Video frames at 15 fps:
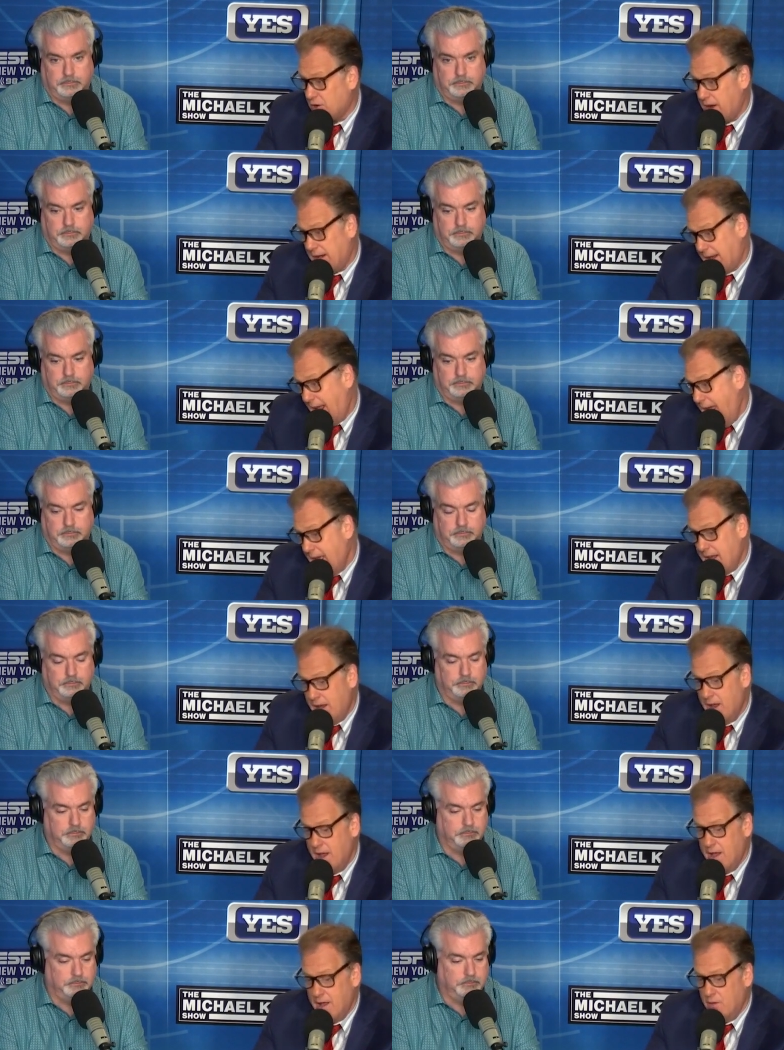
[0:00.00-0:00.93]
Speaker 1: And again,
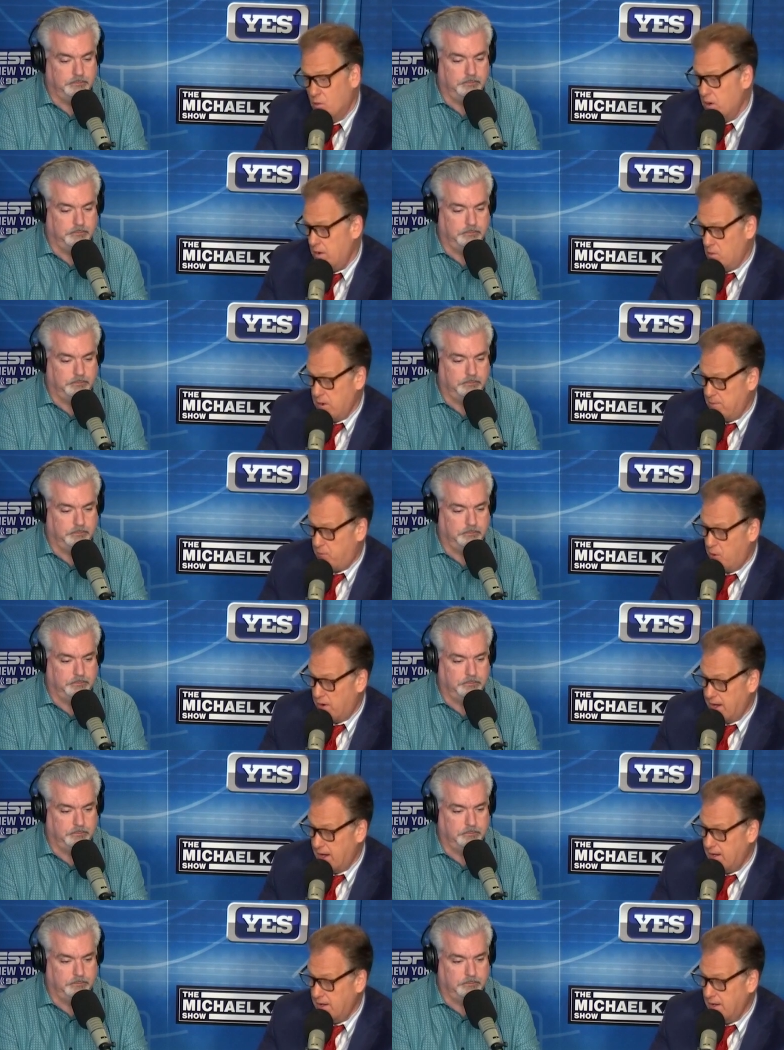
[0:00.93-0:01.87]
we, we put
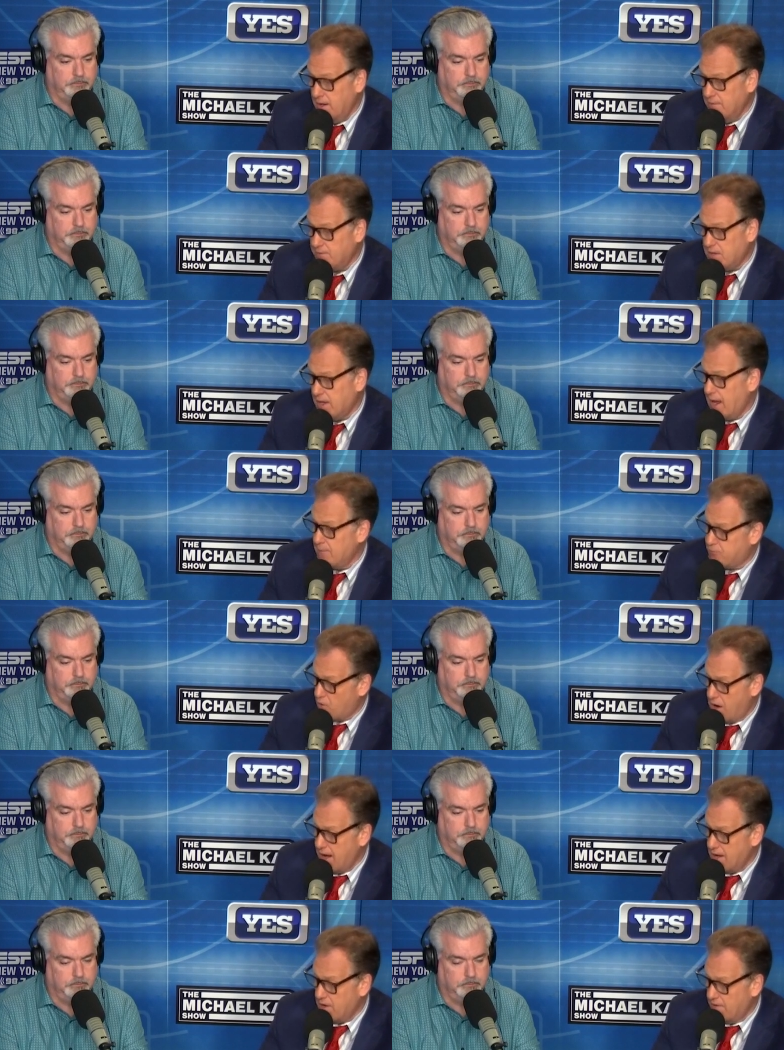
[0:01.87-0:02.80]
in to get
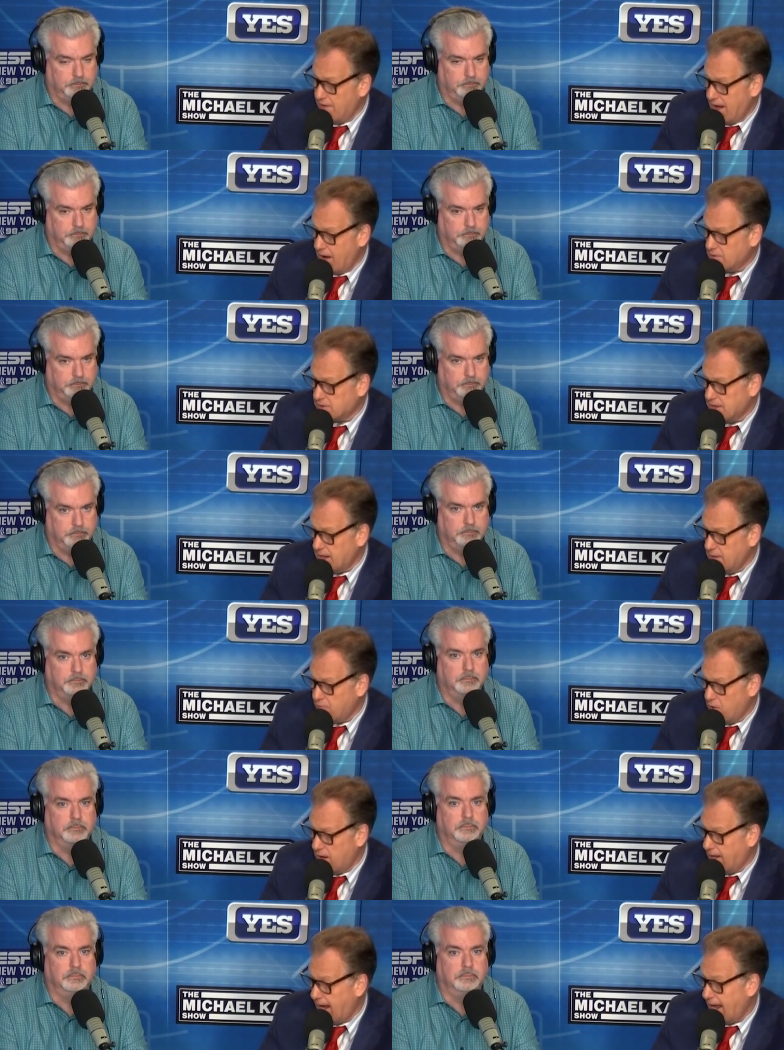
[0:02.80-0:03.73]
Brian on the air today,
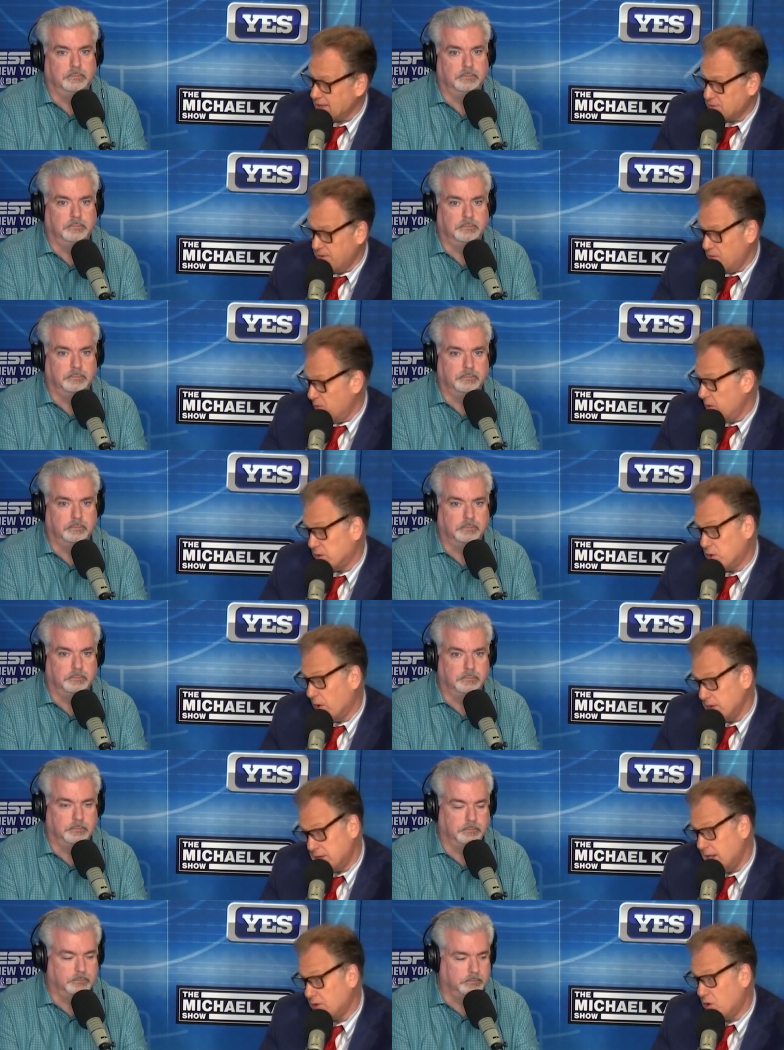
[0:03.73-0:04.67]
Brian Cashman, and we were told
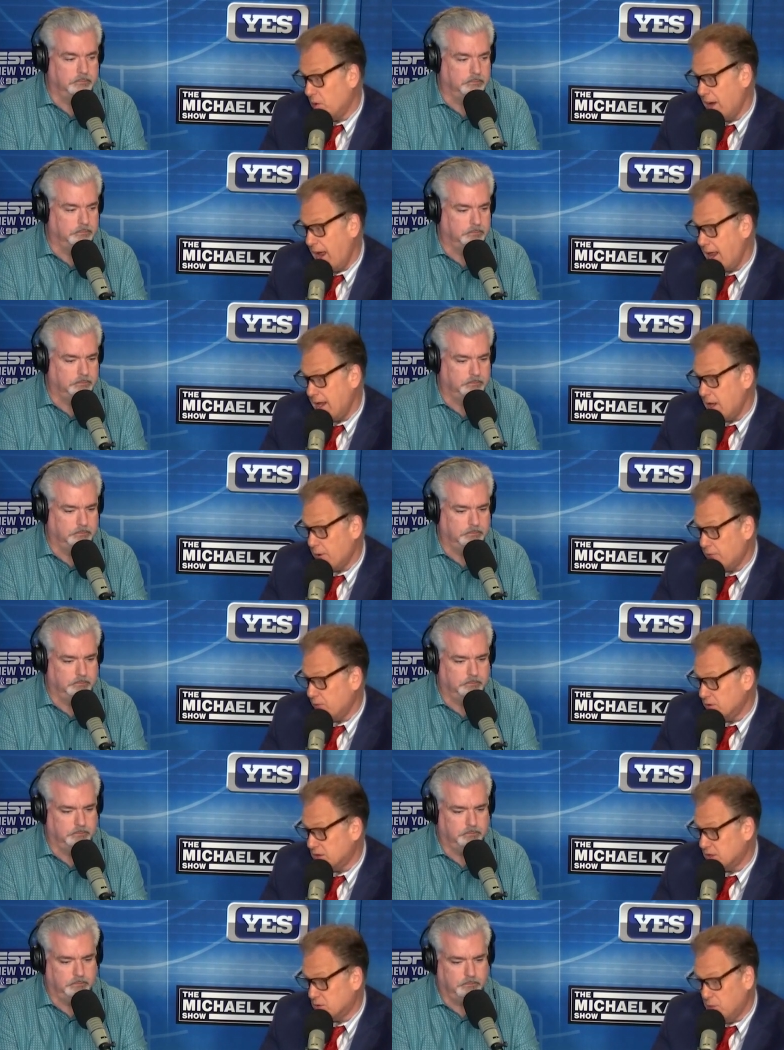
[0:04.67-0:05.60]
he's not doing any
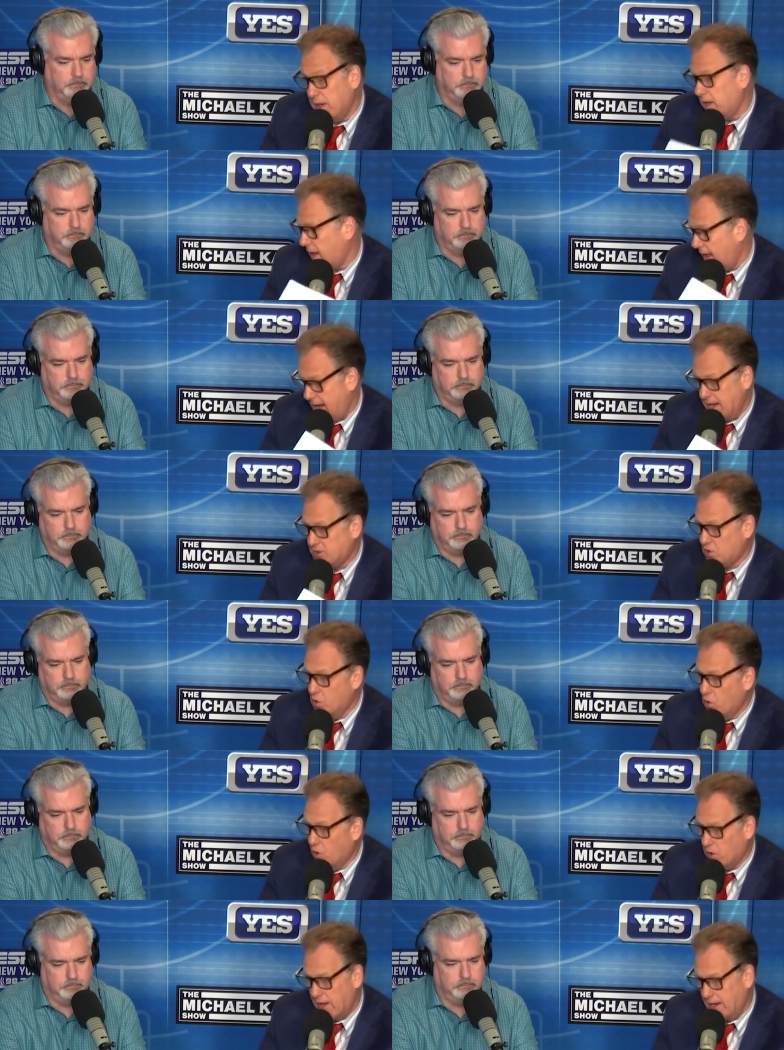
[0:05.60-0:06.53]
interviews this week. And that's
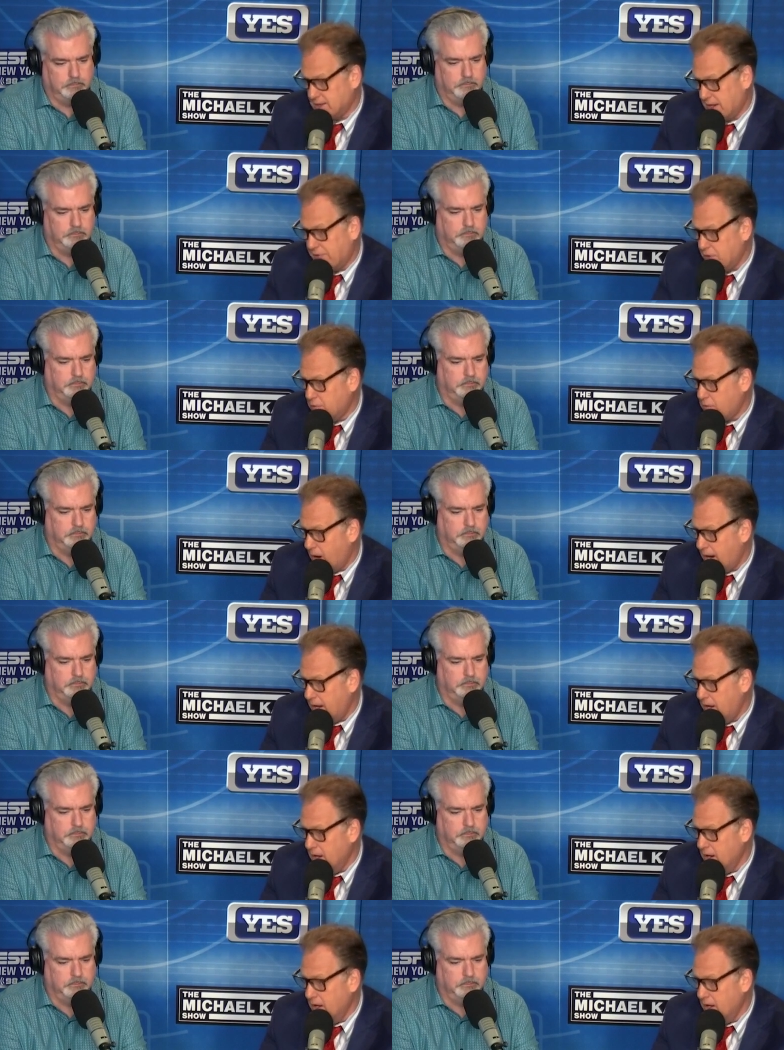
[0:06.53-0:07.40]
cool. He has every right